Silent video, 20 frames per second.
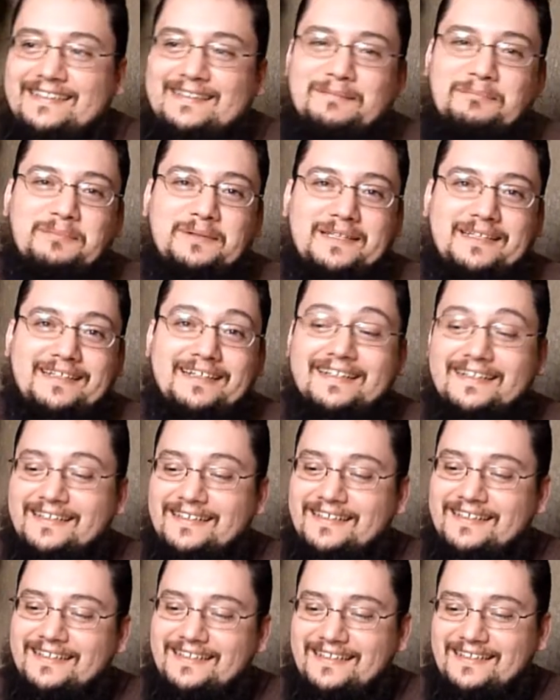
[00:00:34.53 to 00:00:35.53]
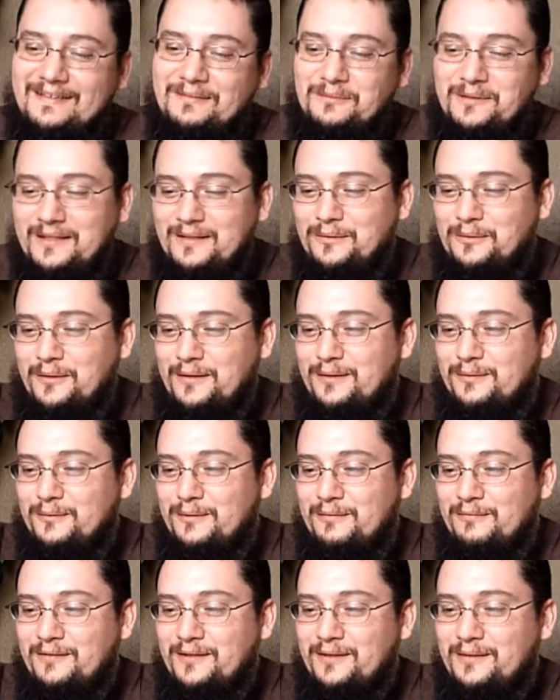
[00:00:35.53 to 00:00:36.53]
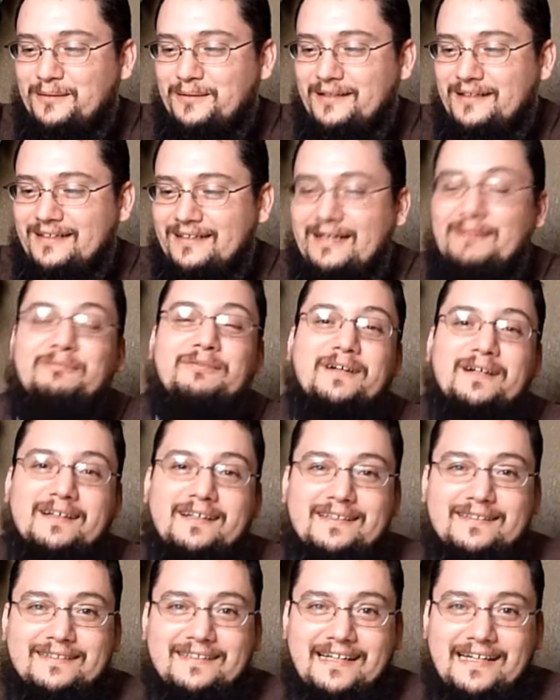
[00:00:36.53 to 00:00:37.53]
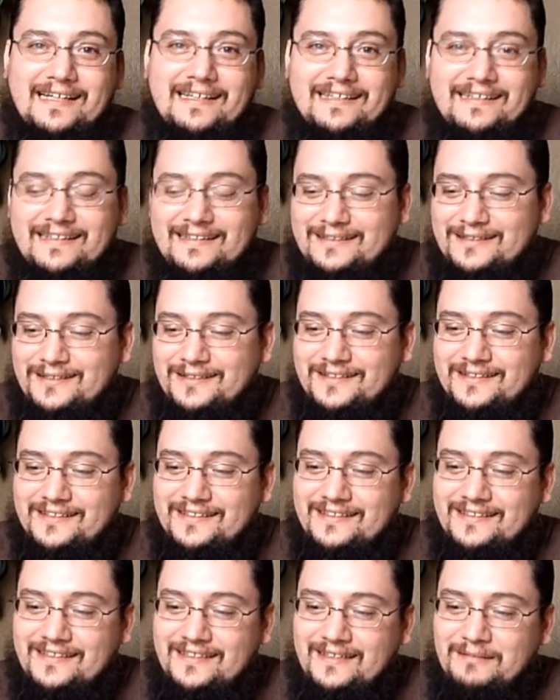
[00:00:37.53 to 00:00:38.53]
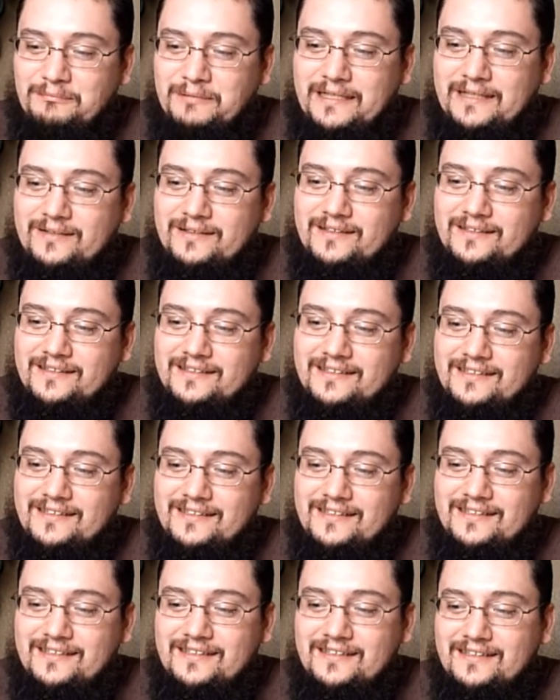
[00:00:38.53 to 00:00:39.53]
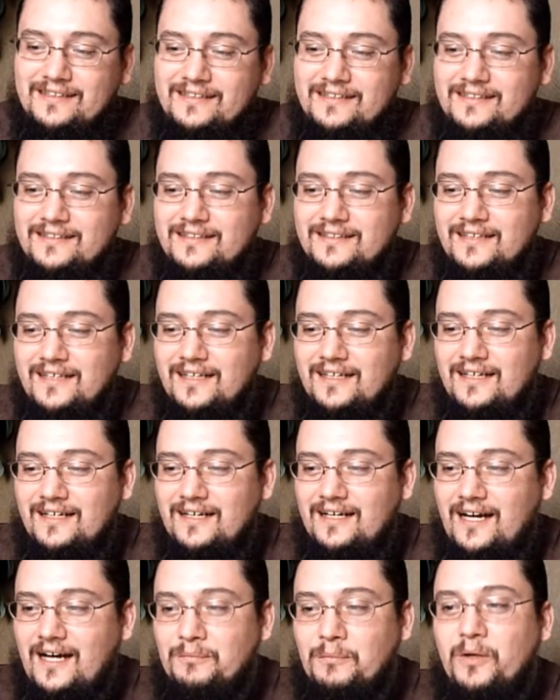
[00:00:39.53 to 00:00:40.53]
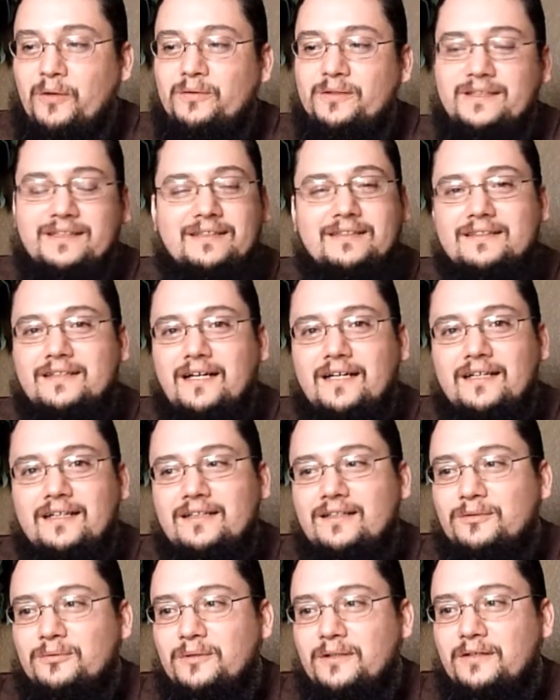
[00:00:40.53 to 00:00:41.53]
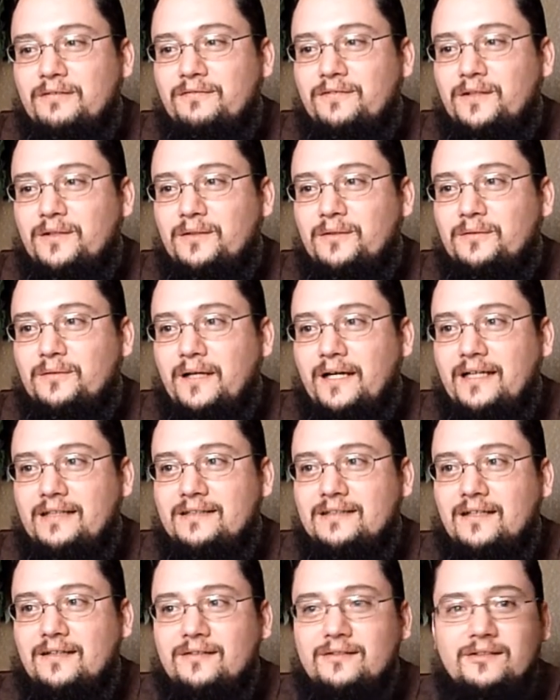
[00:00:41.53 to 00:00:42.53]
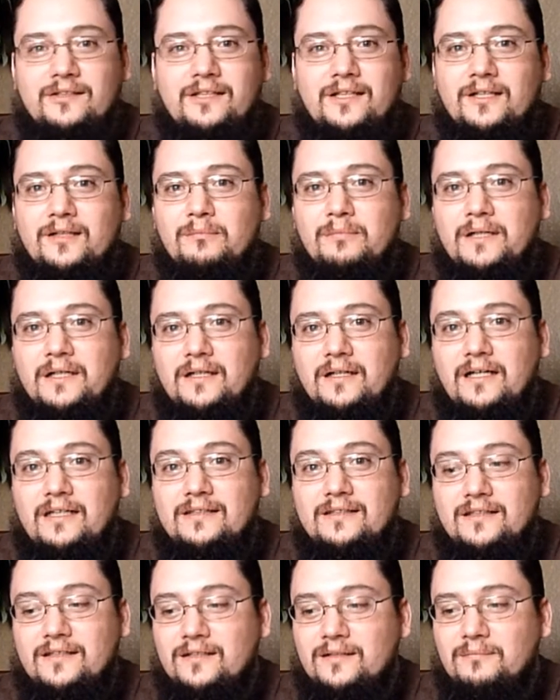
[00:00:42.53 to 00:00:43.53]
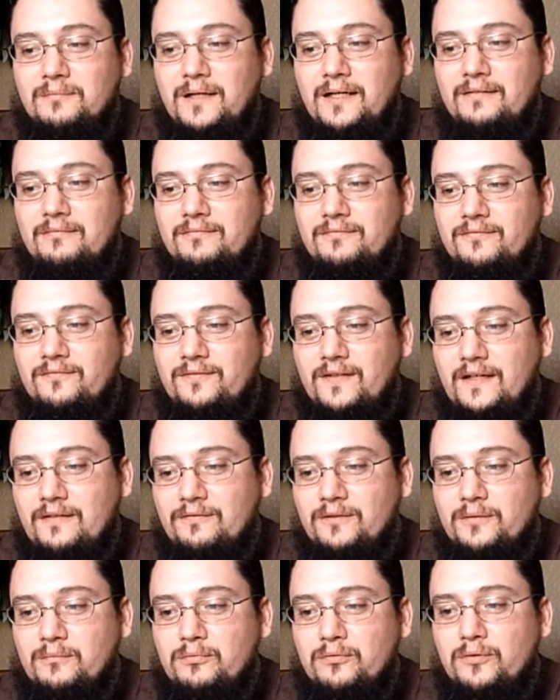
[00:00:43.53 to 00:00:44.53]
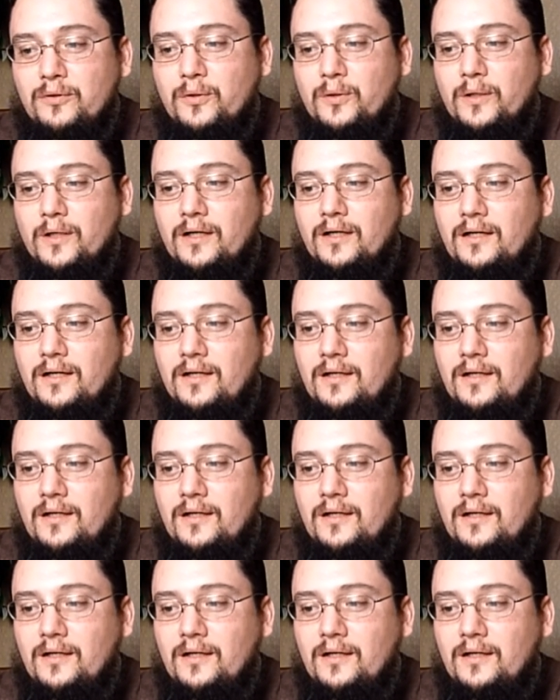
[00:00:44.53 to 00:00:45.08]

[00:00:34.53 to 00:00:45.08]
is a beer that we're going to review here. I'm very excited, as you can see, about it. I'm always excited to review a Southern Tier beer, as they're my favorite brewer